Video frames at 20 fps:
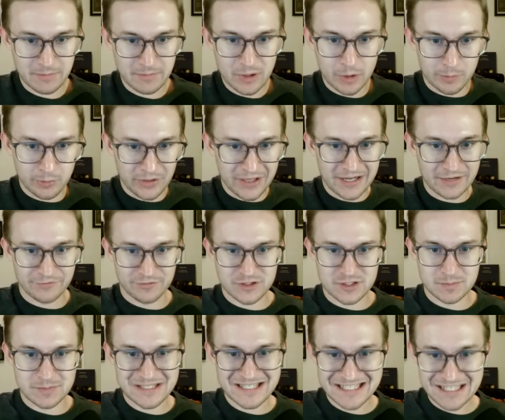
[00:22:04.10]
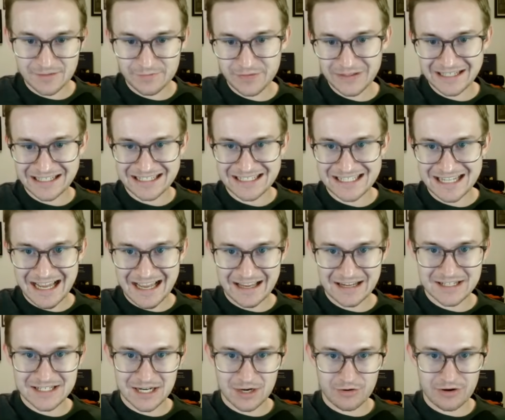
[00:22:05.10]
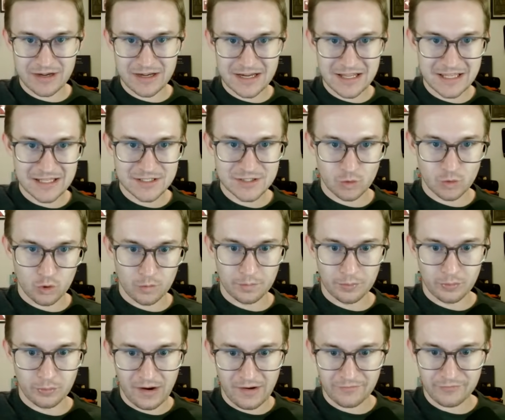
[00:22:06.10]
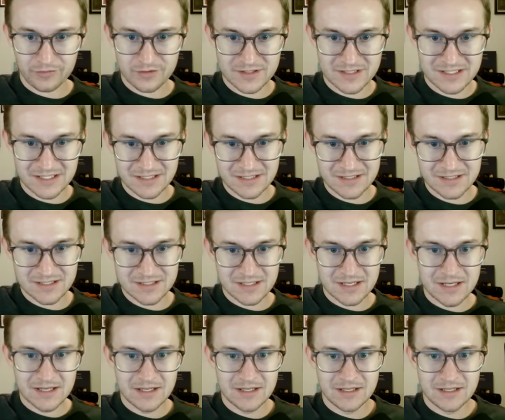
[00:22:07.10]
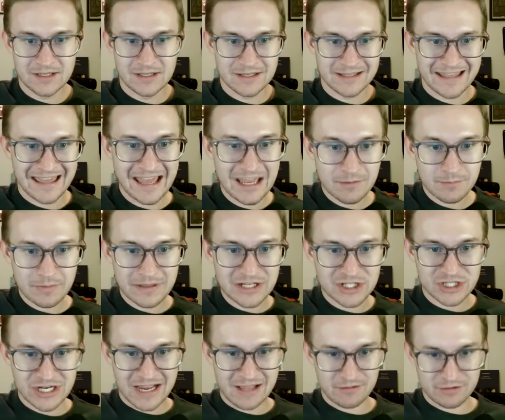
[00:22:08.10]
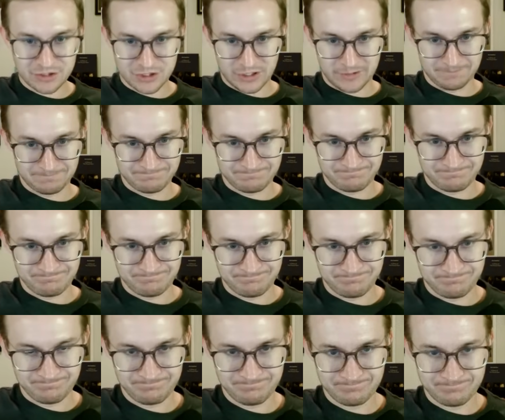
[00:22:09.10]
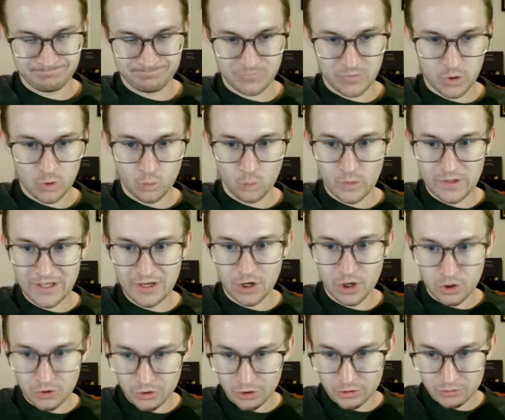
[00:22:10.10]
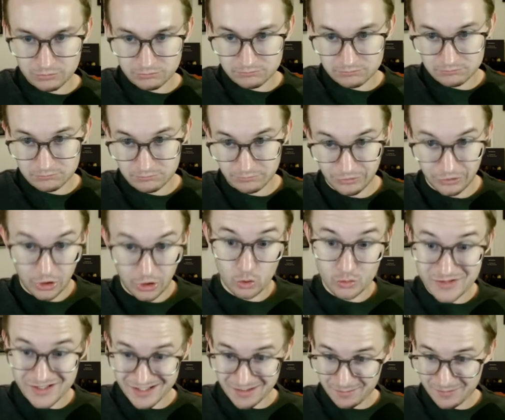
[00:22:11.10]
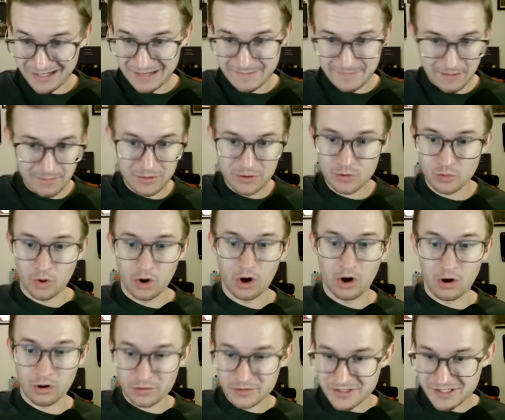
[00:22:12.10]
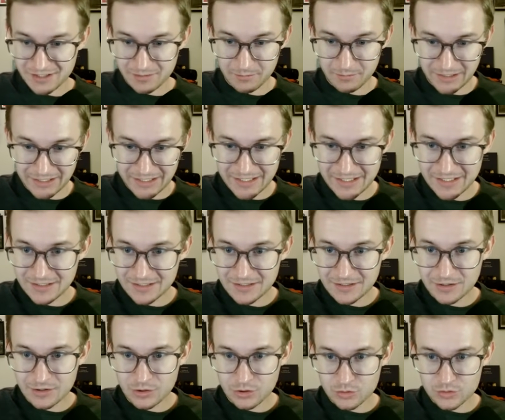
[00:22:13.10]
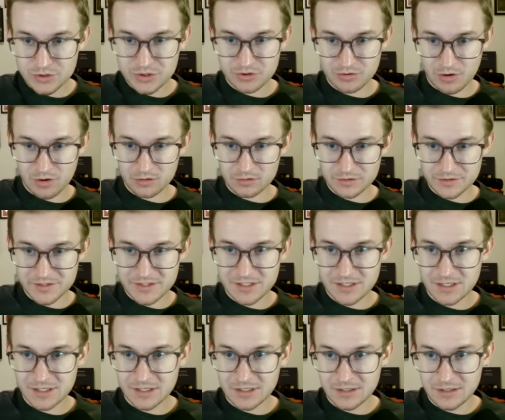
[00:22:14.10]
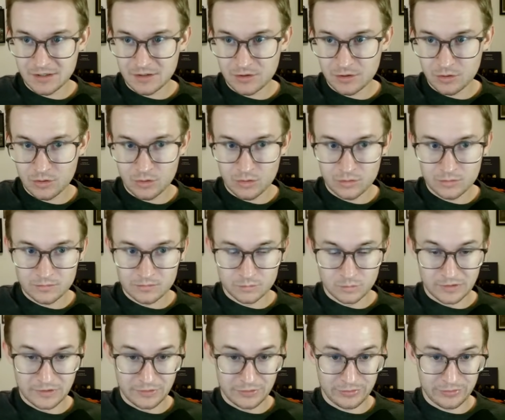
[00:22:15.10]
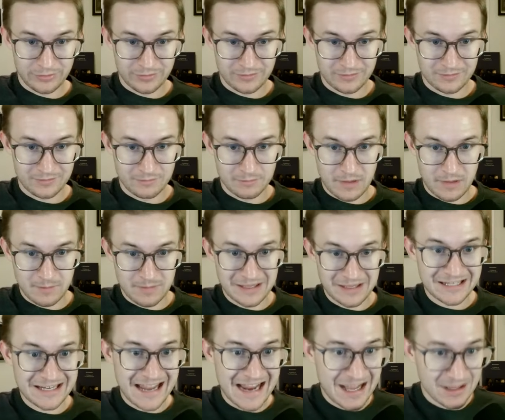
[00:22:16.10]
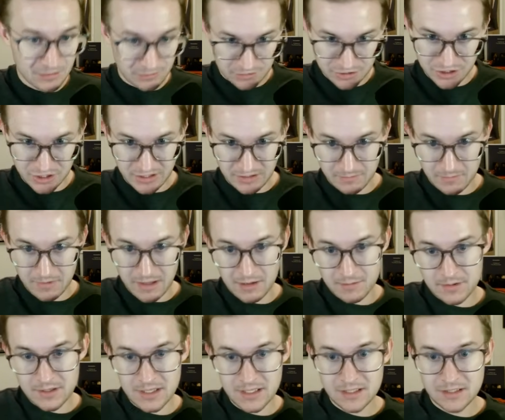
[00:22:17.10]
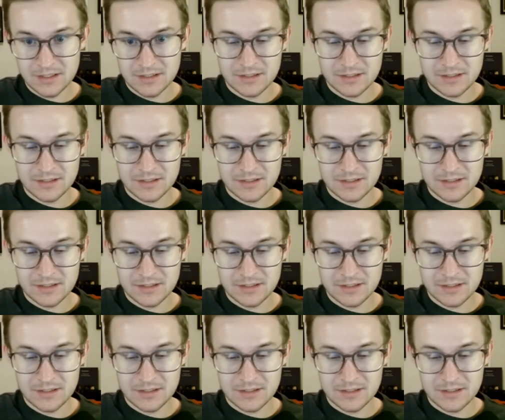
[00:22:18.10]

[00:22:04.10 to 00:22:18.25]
meal planning for specific dietary needs or preferences can be challenging. We all know somebody, maybe you are somebody who struggles with maybe an allergy, maybe